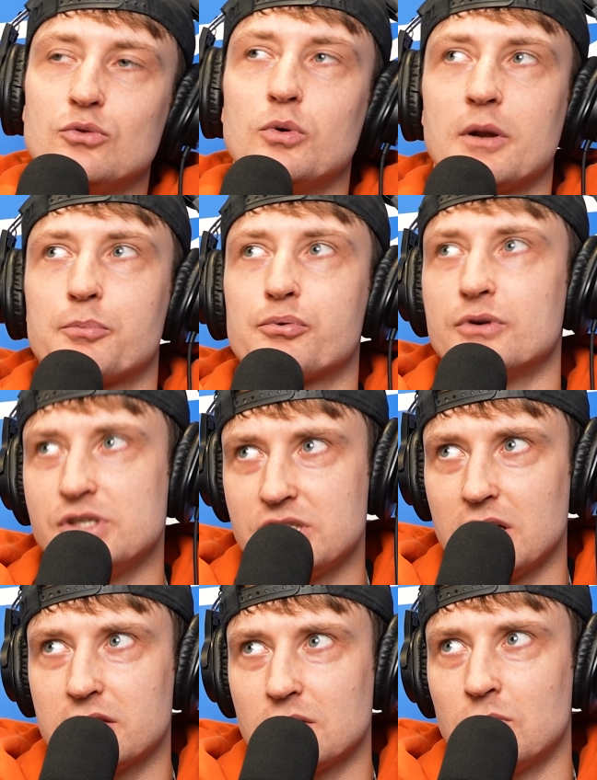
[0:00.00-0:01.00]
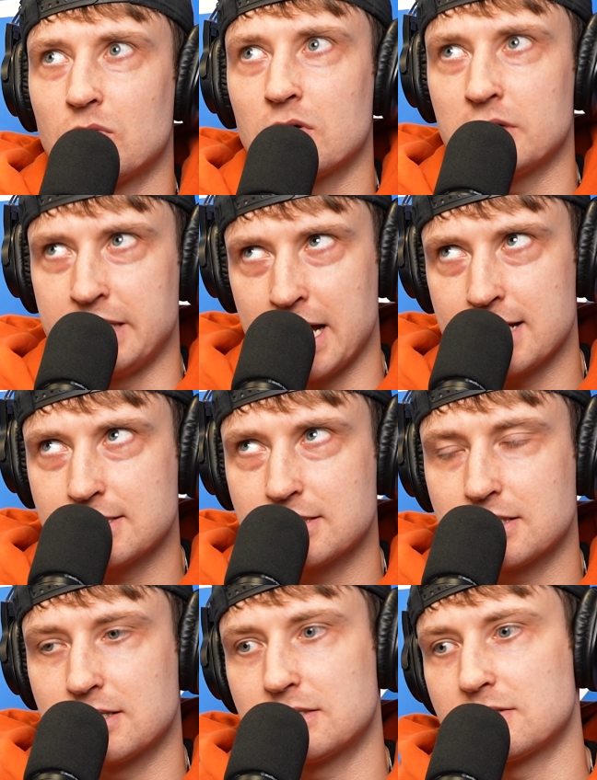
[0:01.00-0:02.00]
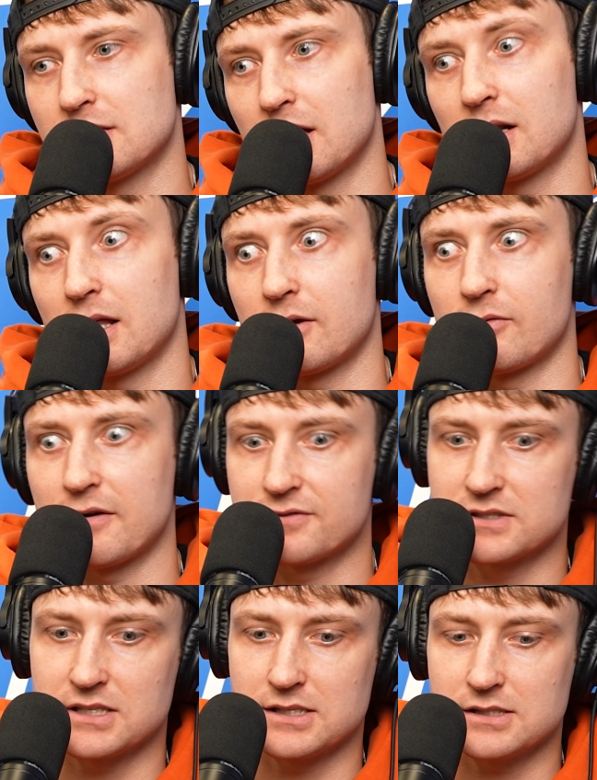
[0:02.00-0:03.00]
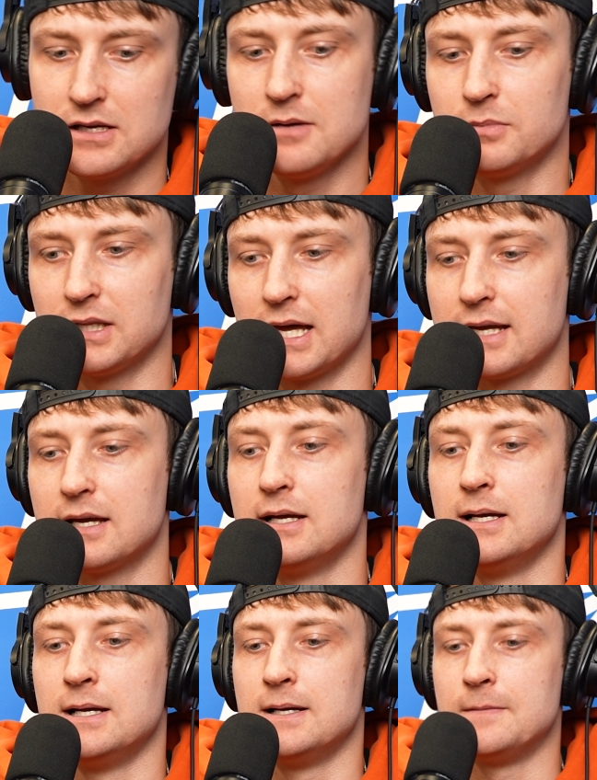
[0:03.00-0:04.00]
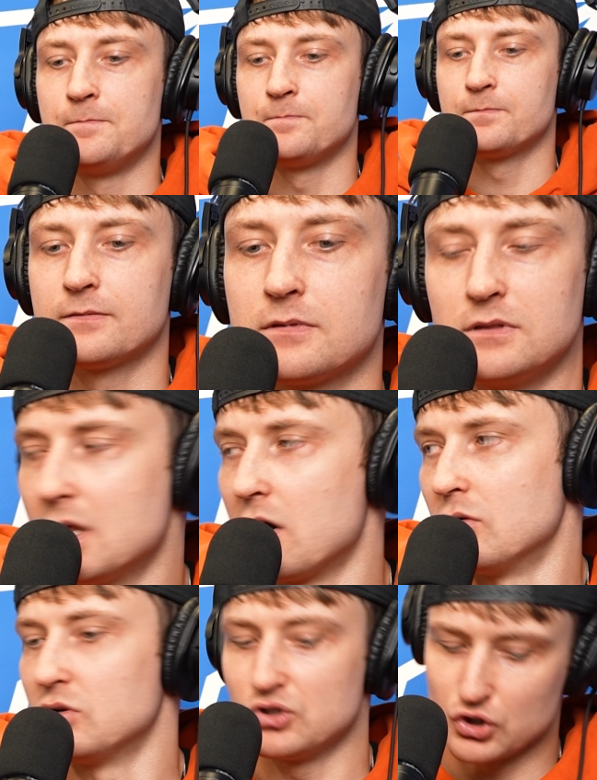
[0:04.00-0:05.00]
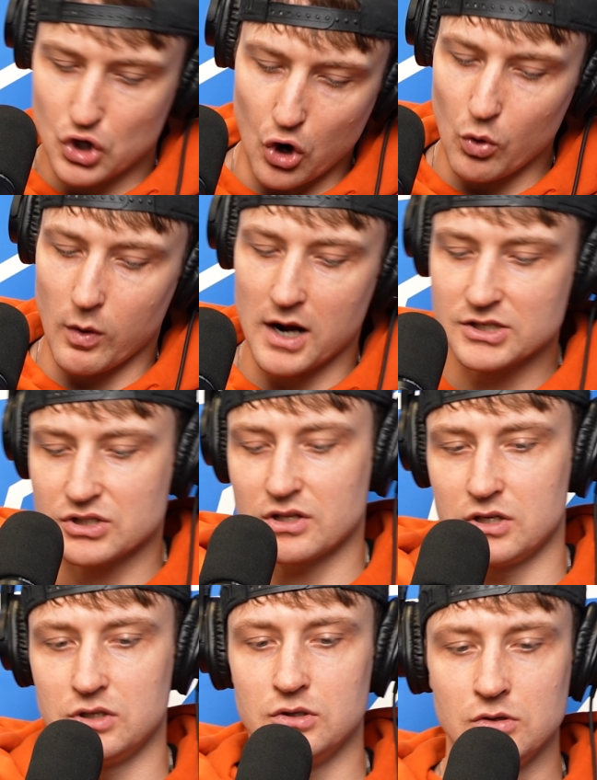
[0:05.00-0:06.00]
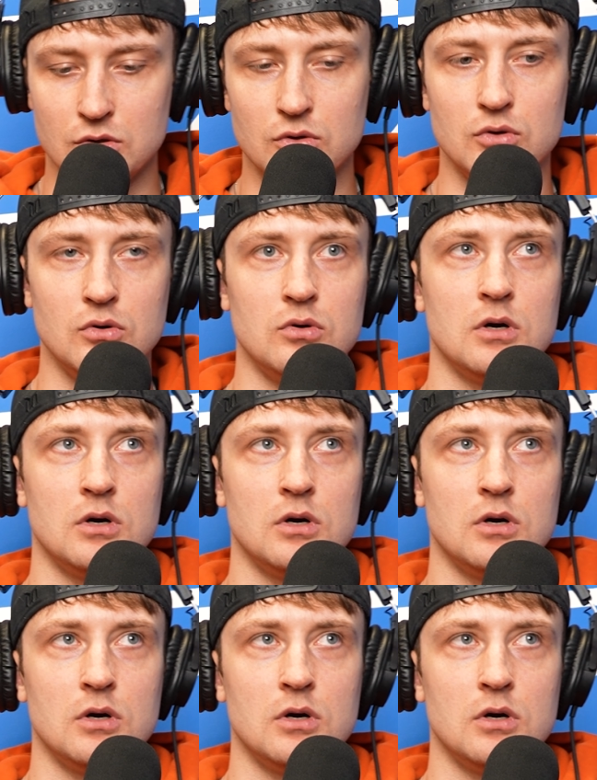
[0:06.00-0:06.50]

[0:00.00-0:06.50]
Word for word: You would appreciate them more, yes, because there's a lot of like references. But like, no, go watch the new.